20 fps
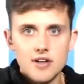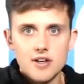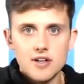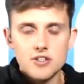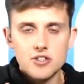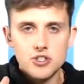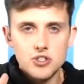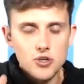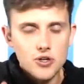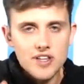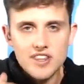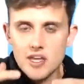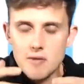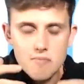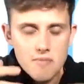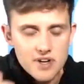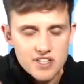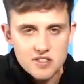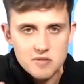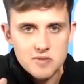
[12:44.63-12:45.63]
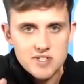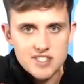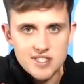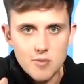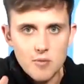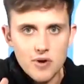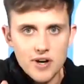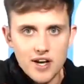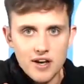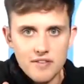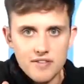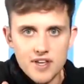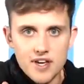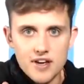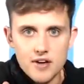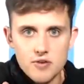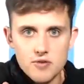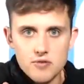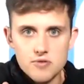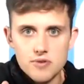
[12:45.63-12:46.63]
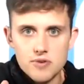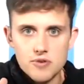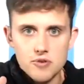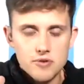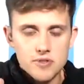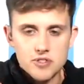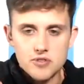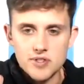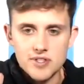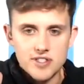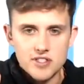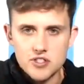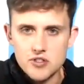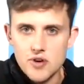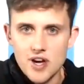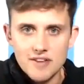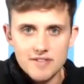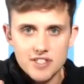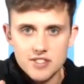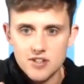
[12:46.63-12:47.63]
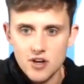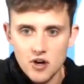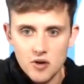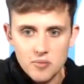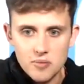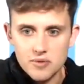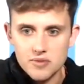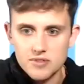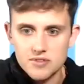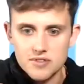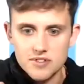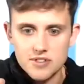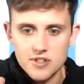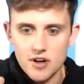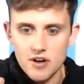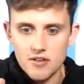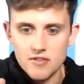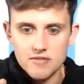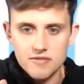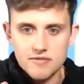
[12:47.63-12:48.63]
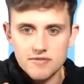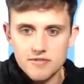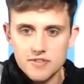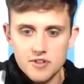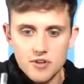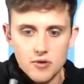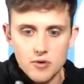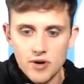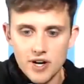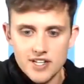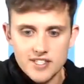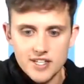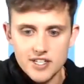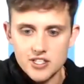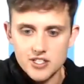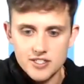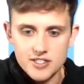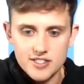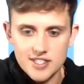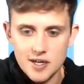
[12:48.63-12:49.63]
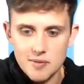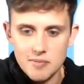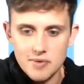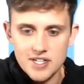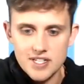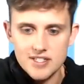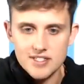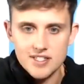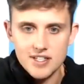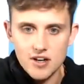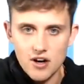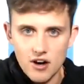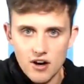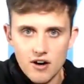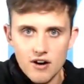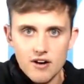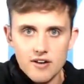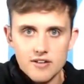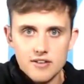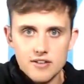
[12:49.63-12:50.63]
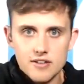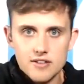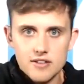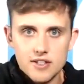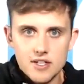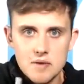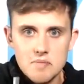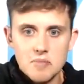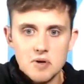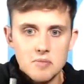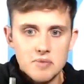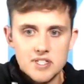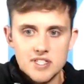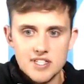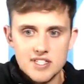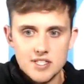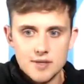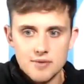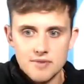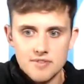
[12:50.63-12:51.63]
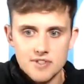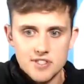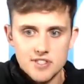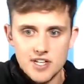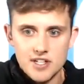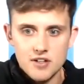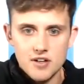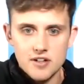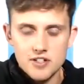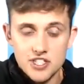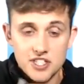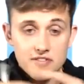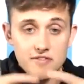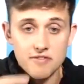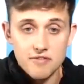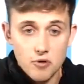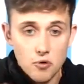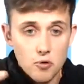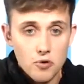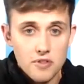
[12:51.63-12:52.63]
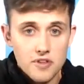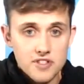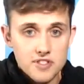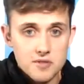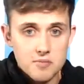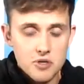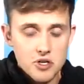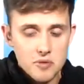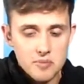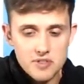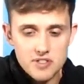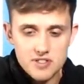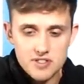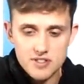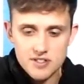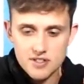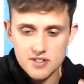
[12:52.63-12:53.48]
Surely there must be someone out there who is doing this. Do you have examples of organizations, companies that are implementing some of this technology for this purpose?